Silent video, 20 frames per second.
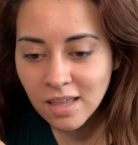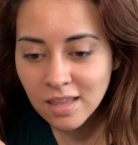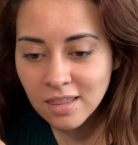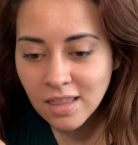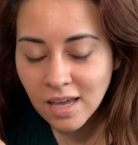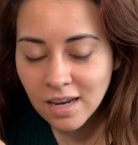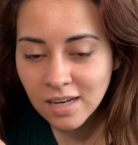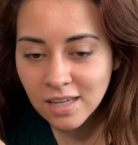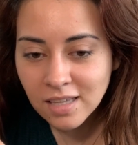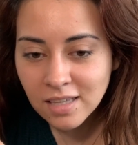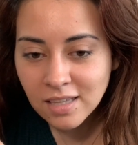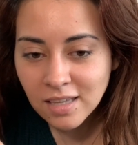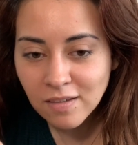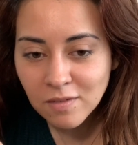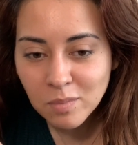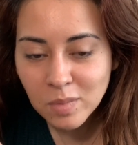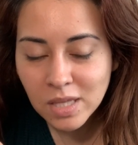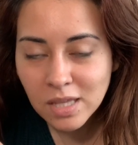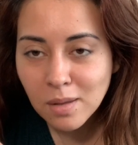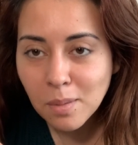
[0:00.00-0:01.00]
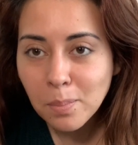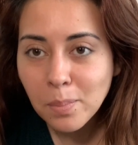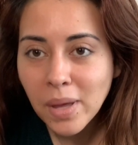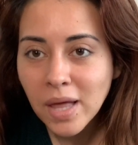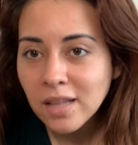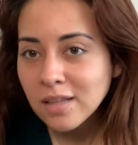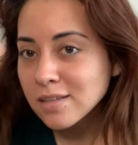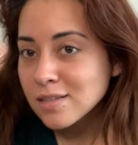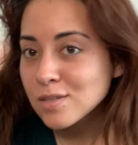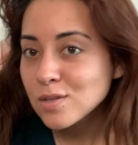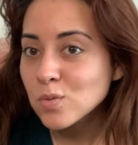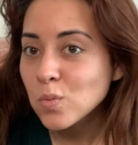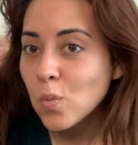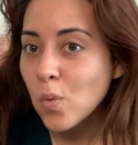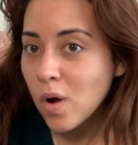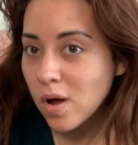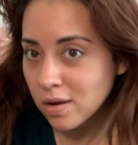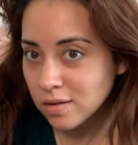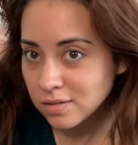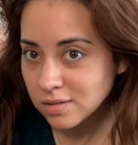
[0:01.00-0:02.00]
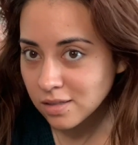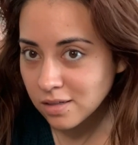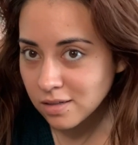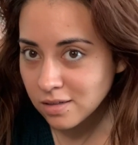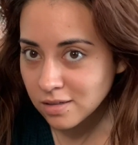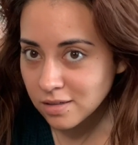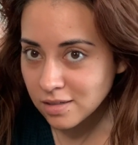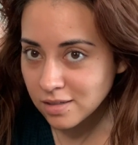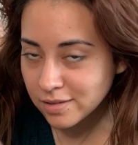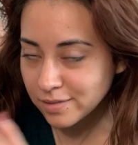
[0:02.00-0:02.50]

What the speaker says: that he give me the Bella Swan look.